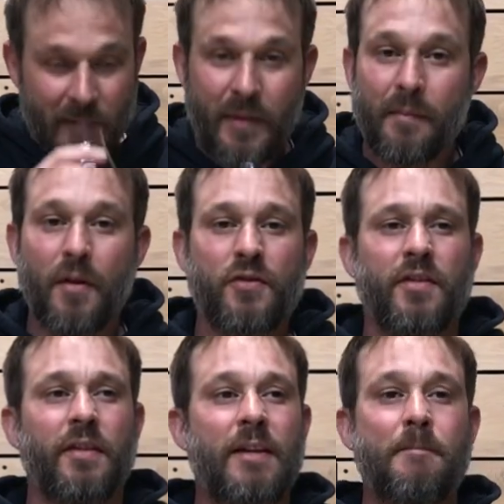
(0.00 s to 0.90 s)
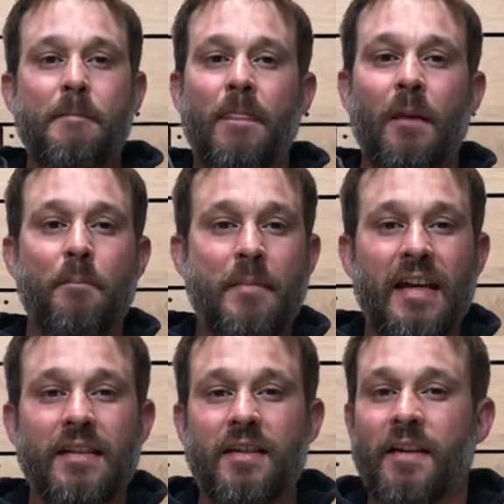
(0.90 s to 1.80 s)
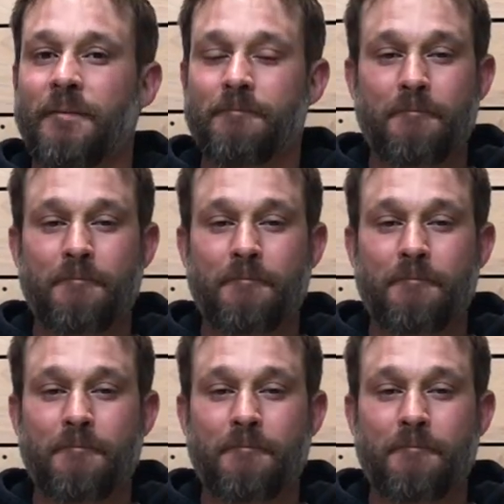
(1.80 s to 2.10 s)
But mostly mint,